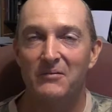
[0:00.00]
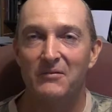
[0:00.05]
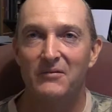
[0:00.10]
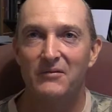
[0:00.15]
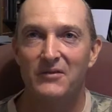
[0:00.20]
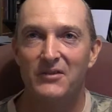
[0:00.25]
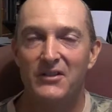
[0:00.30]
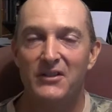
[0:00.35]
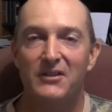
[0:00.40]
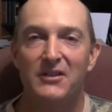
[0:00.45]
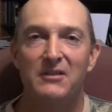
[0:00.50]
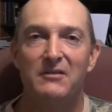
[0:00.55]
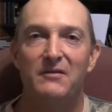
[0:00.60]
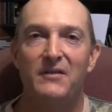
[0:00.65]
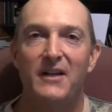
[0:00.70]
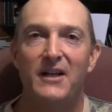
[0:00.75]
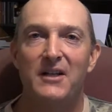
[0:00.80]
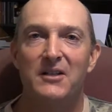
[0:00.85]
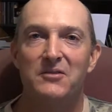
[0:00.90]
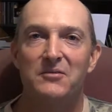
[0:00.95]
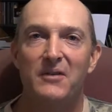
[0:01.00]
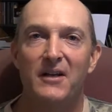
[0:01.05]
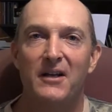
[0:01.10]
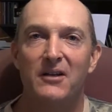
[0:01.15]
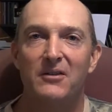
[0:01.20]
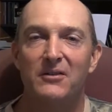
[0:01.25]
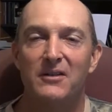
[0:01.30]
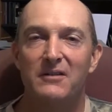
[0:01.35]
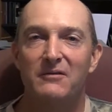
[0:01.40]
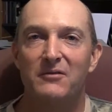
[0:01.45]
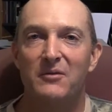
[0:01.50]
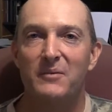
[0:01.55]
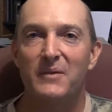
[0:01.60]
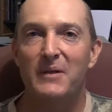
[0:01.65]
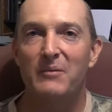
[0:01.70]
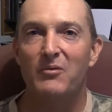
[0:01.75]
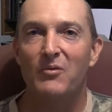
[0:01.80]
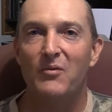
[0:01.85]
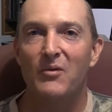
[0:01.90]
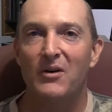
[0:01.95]
ceiling fans rattling from
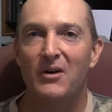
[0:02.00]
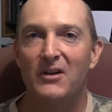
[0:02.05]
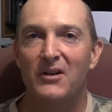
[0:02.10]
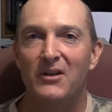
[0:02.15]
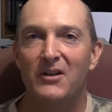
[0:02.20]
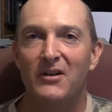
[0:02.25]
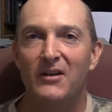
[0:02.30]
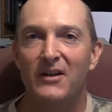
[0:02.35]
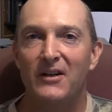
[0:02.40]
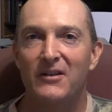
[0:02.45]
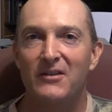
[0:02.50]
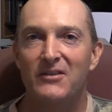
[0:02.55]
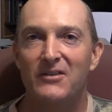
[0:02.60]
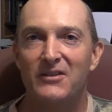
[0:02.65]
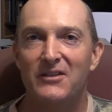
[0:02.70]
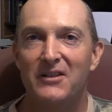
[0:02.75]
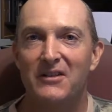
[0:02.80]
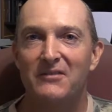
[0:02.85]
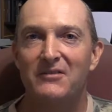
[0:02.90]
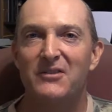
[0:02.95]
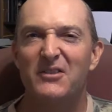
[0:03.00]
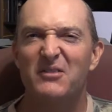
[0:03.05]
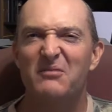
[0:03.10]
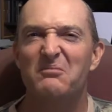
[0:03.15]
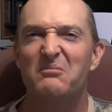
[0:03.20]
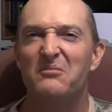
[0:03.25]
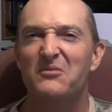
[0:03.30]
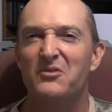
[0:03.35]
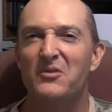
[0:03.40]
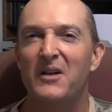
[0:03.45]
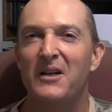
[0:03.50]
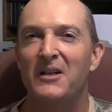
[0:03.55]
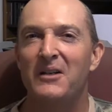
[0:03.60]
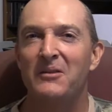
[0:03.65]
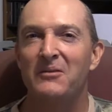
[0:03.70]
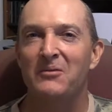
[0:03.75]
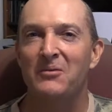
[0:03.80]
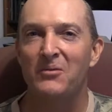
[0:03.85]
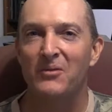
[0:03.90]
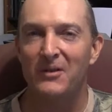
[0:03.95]
people walking around and stuff, just try to
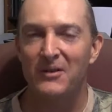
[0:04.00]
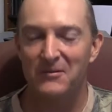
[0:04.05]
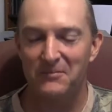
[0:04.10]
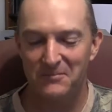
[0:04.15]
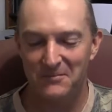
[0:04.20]
ignore it.